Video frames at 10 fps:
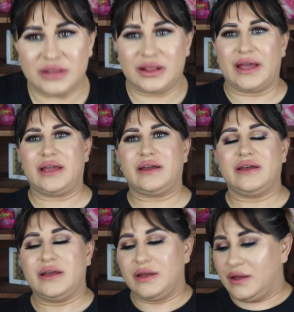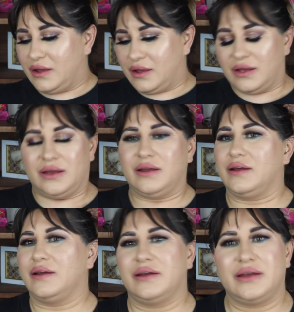like,
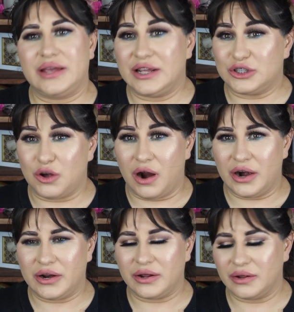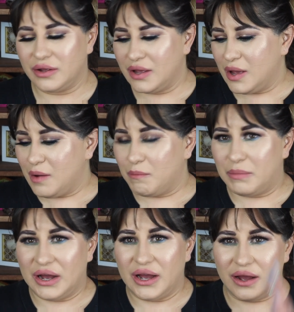it's hard,
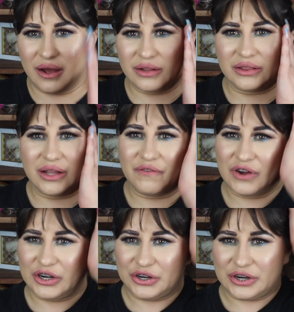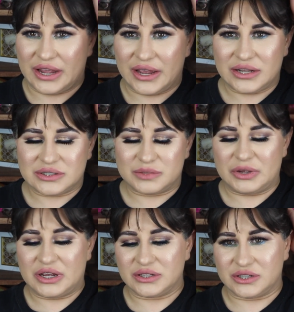but love on your kids,
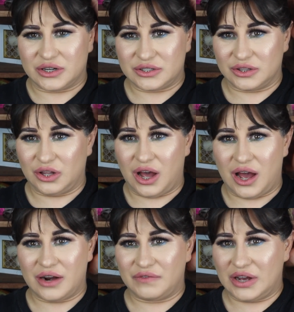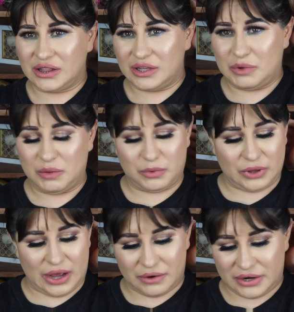because there's a lot of ugly people
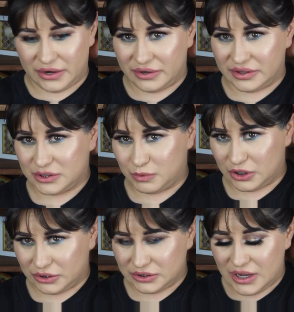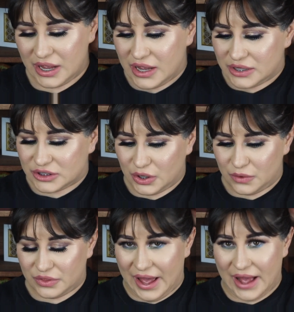out here in this world.
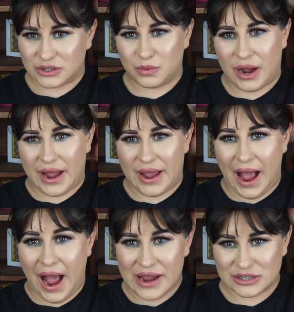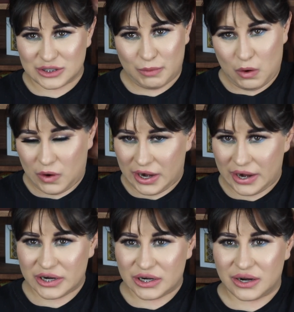So that's why I
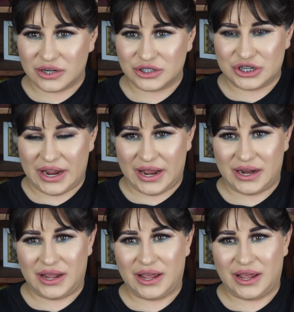support Paul